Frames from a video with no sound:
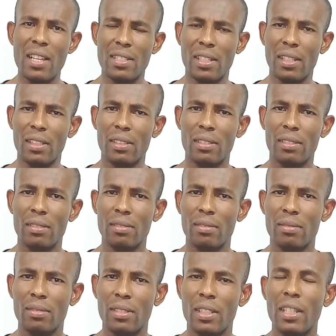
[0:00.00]
lesson.
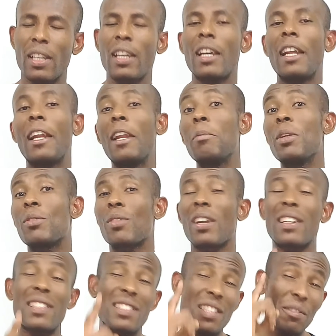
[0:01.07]
Let me
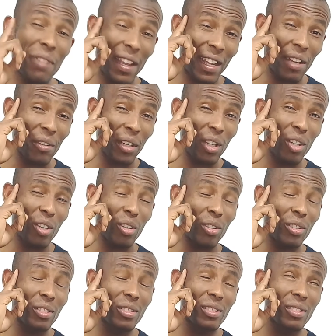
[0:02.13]
try and see if I can
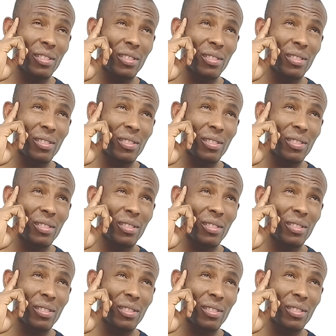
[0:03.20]
recall.